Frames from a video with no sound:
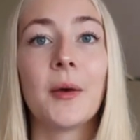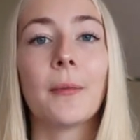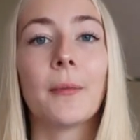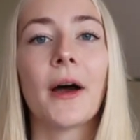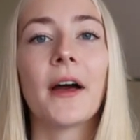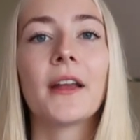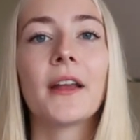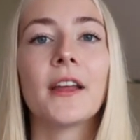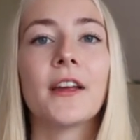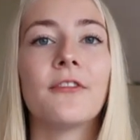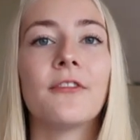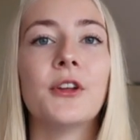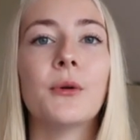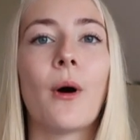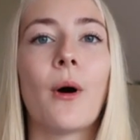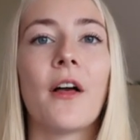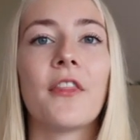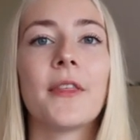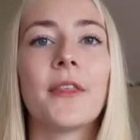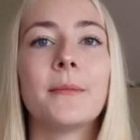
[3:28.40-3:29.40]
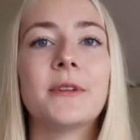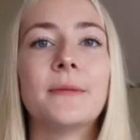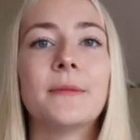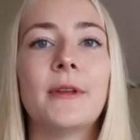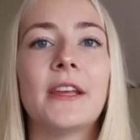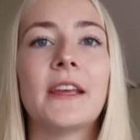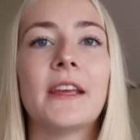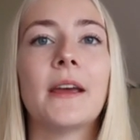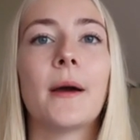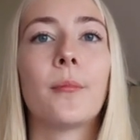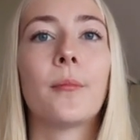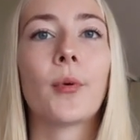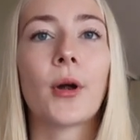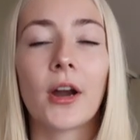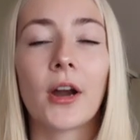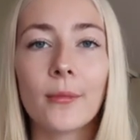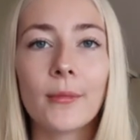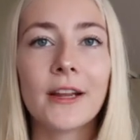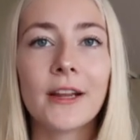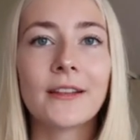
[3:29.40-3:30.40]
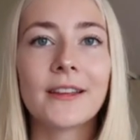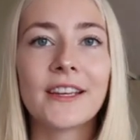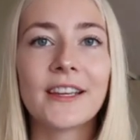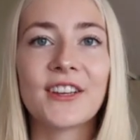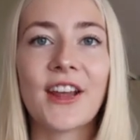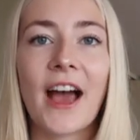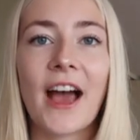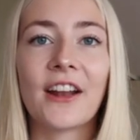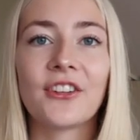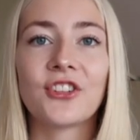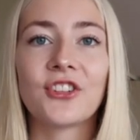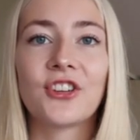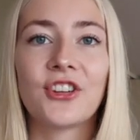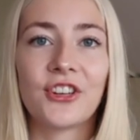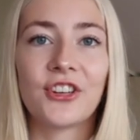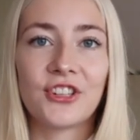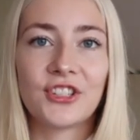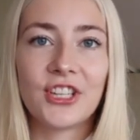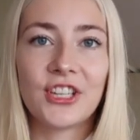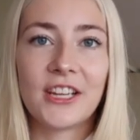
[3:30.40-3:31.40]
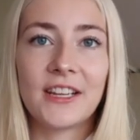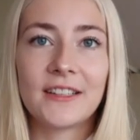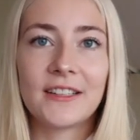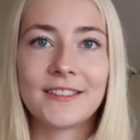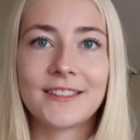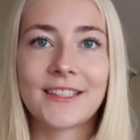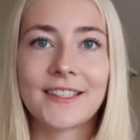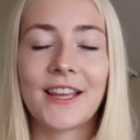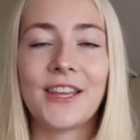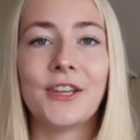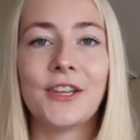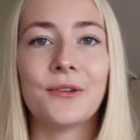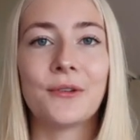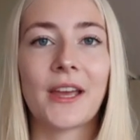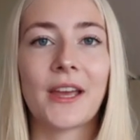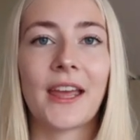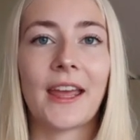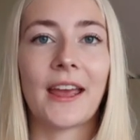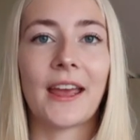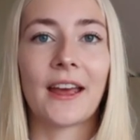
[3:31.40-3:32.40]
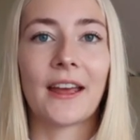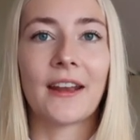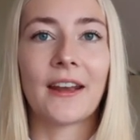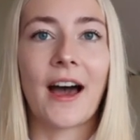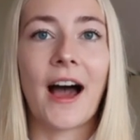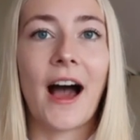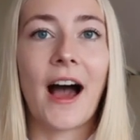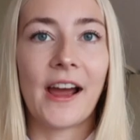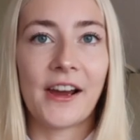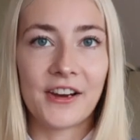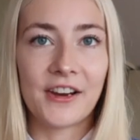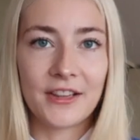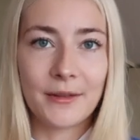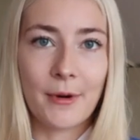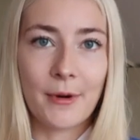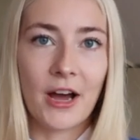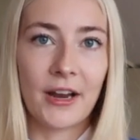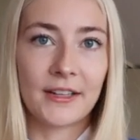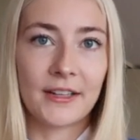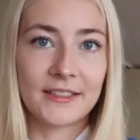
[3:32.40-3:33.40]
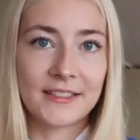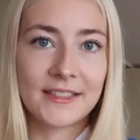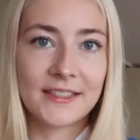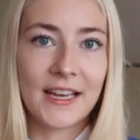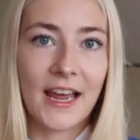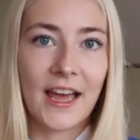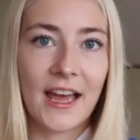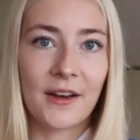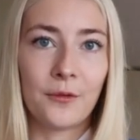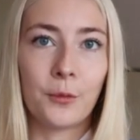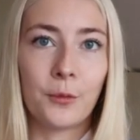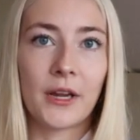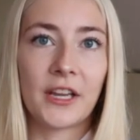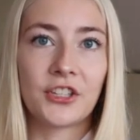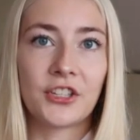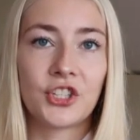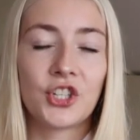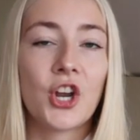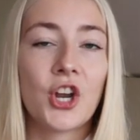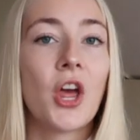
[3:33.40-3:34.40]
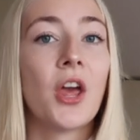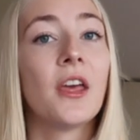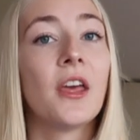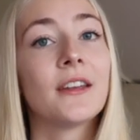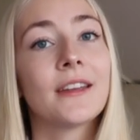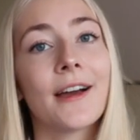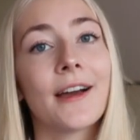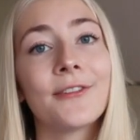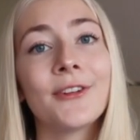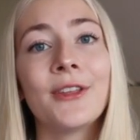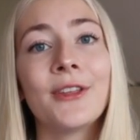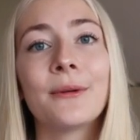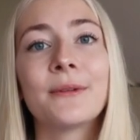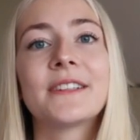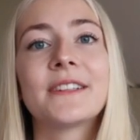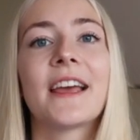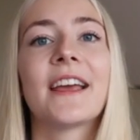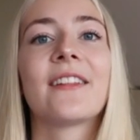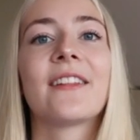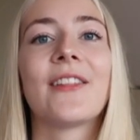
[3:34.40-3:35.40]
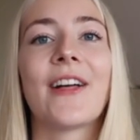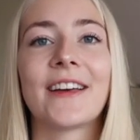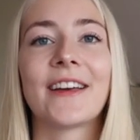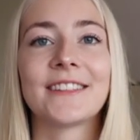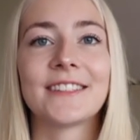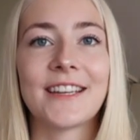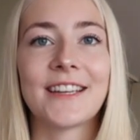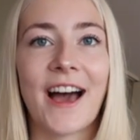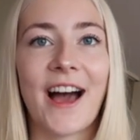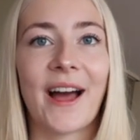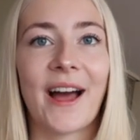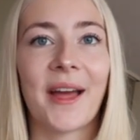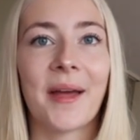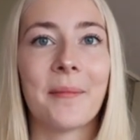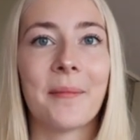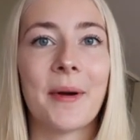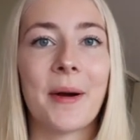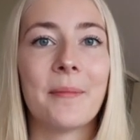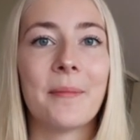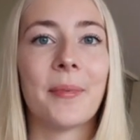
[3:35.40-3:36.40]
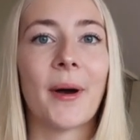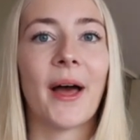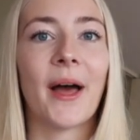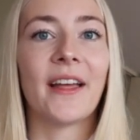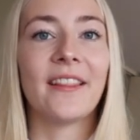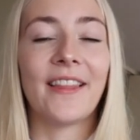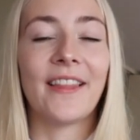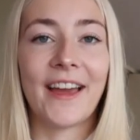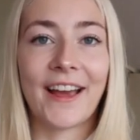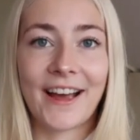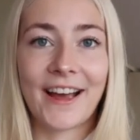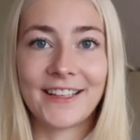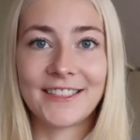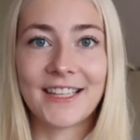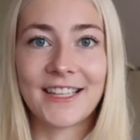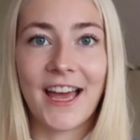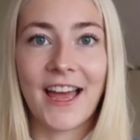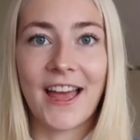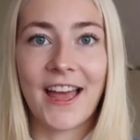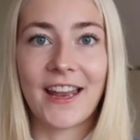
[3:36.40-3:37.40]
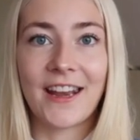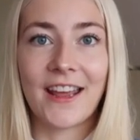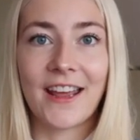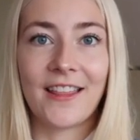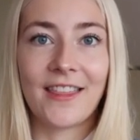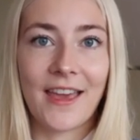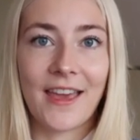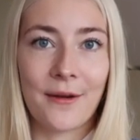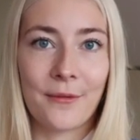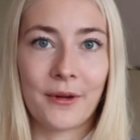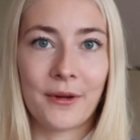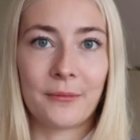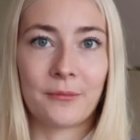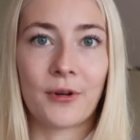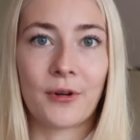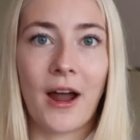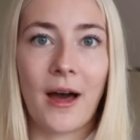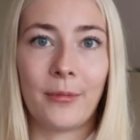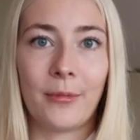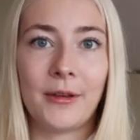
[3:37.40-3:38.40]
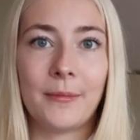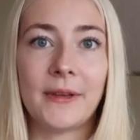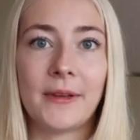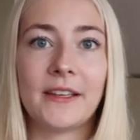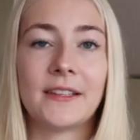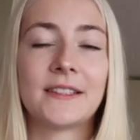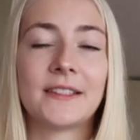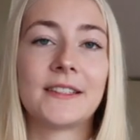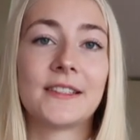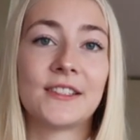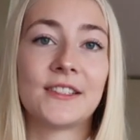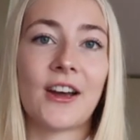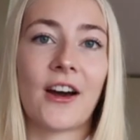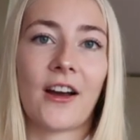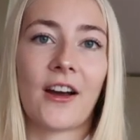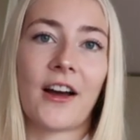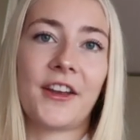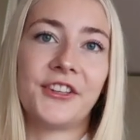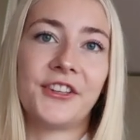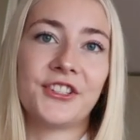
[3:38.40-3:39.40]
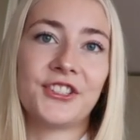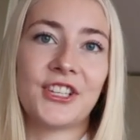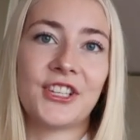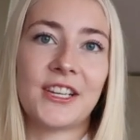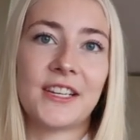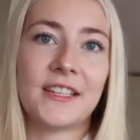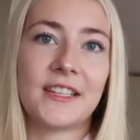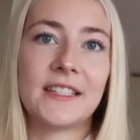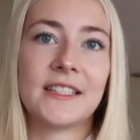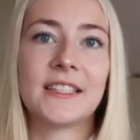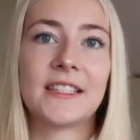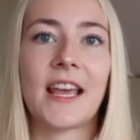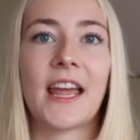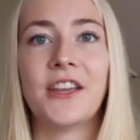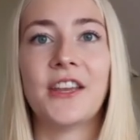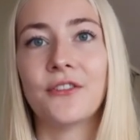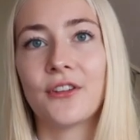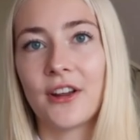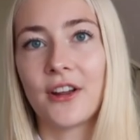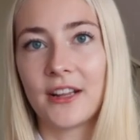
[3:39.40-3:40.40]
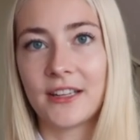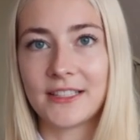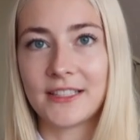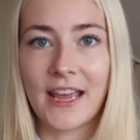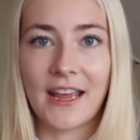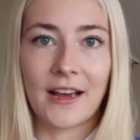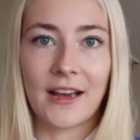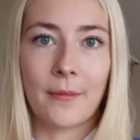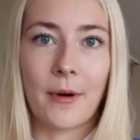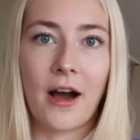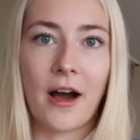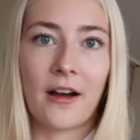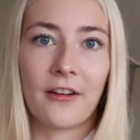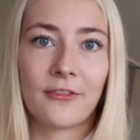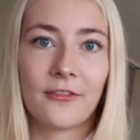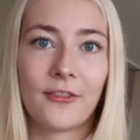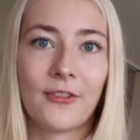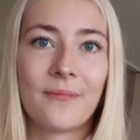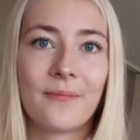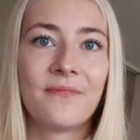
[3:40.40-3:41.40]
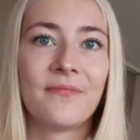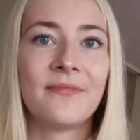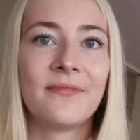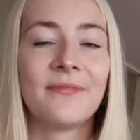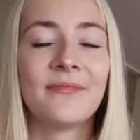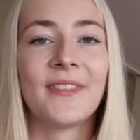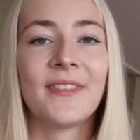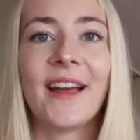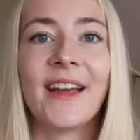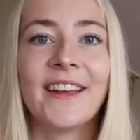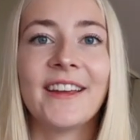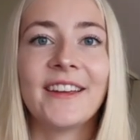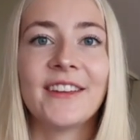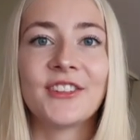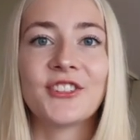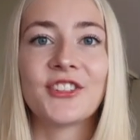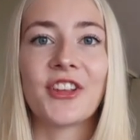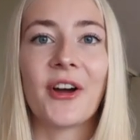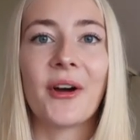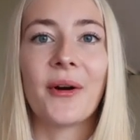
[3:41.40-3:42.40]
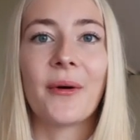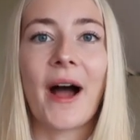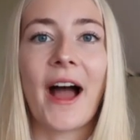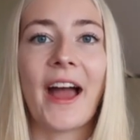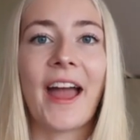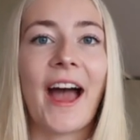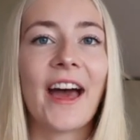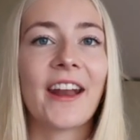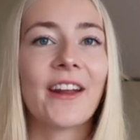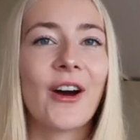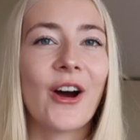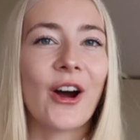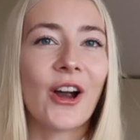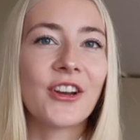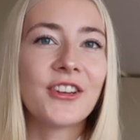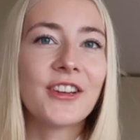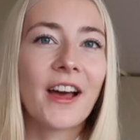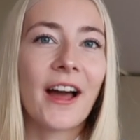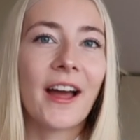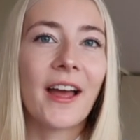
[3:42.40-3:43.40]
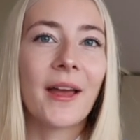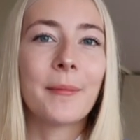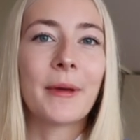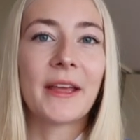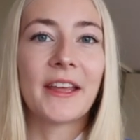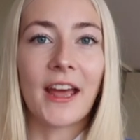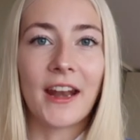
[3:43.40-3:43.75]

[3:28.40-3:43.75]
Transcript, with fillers: But if you want them to be permanently attached to your jeans, you can iron them on instead, which definitely would take less time, but like I said, they would probably be stuck on your jeans and you couldn't take them off. So I had a hard time